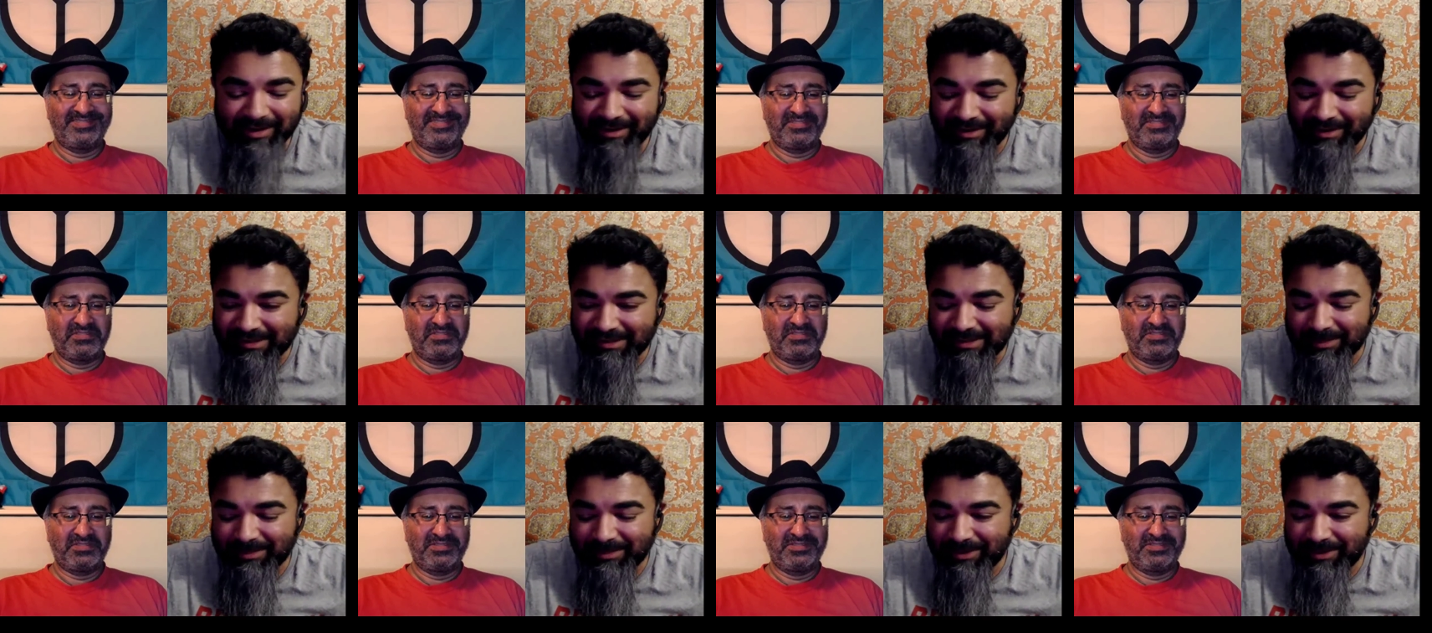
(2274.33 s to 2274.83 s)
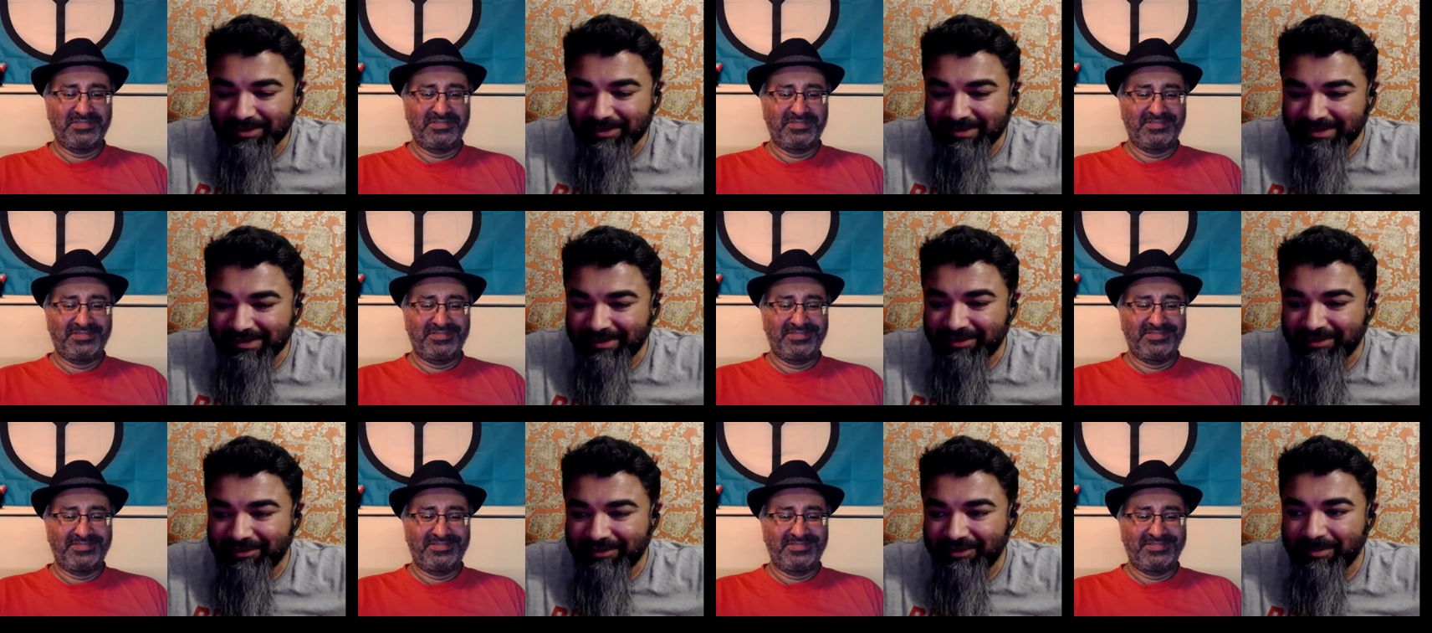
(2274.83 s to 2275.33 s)
Speaker 1: kind of
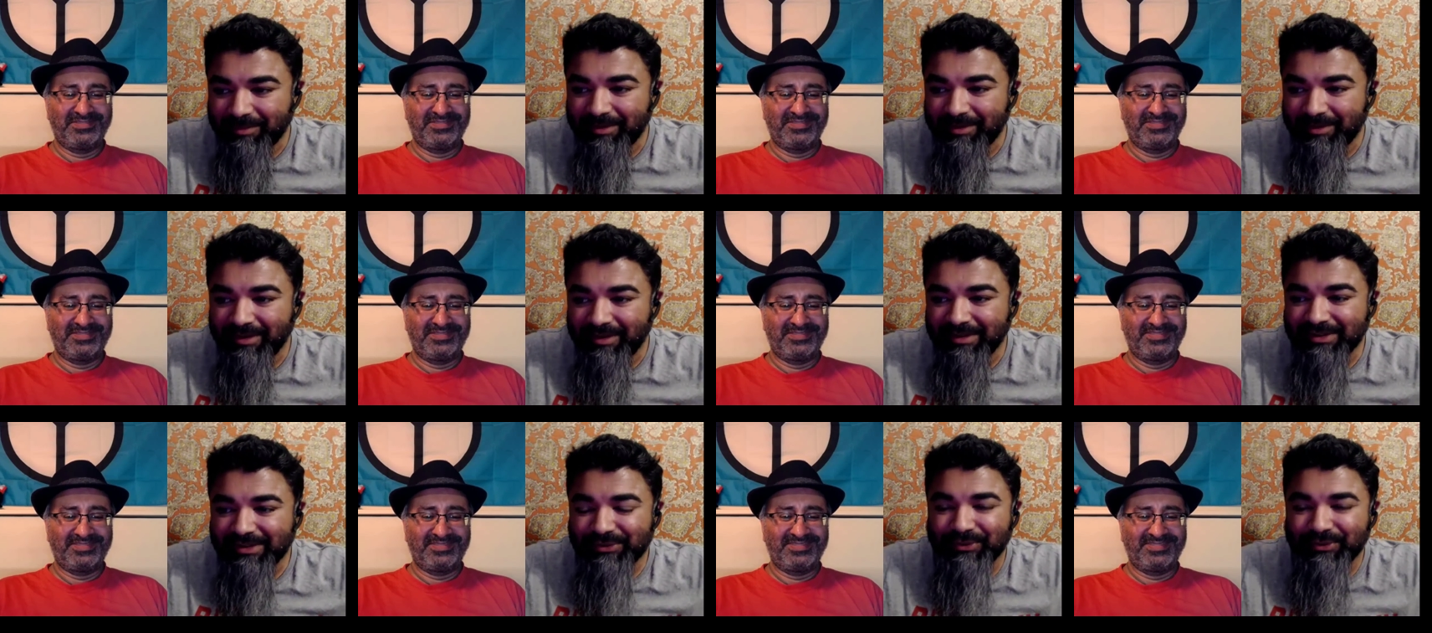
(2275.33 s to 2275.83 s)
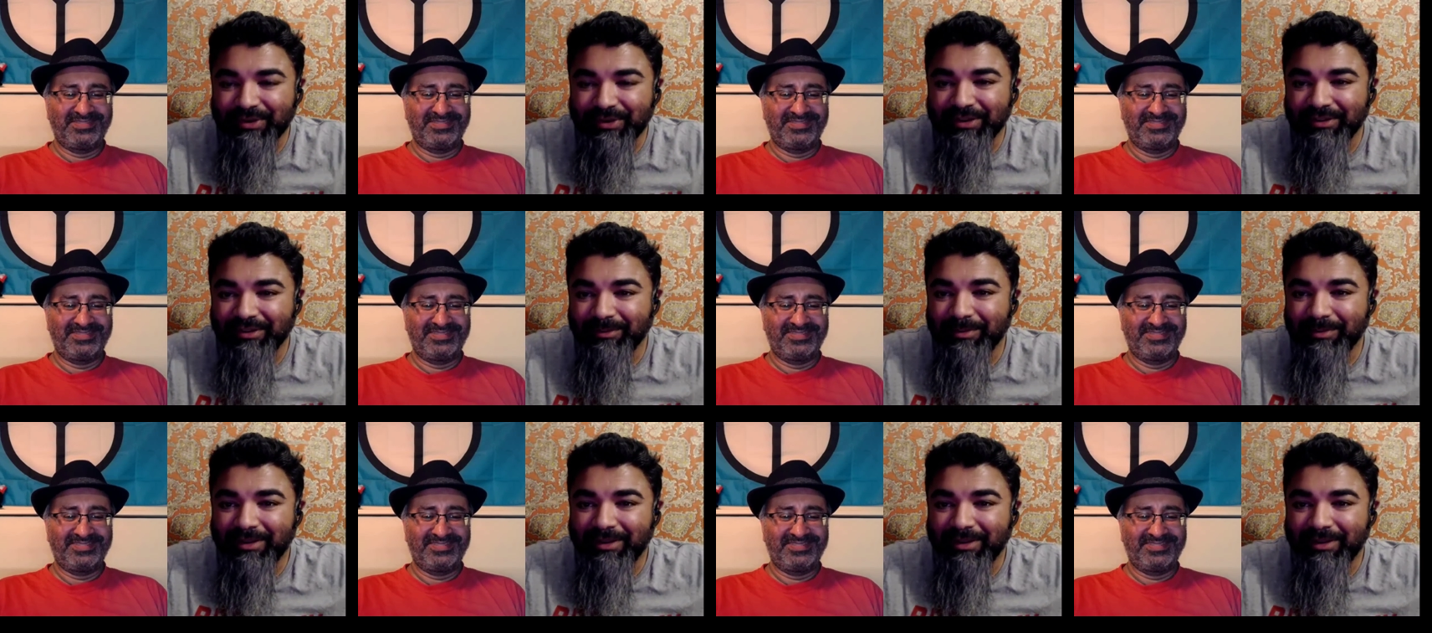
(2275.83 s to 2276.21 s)
conspiracy theory, but it's real.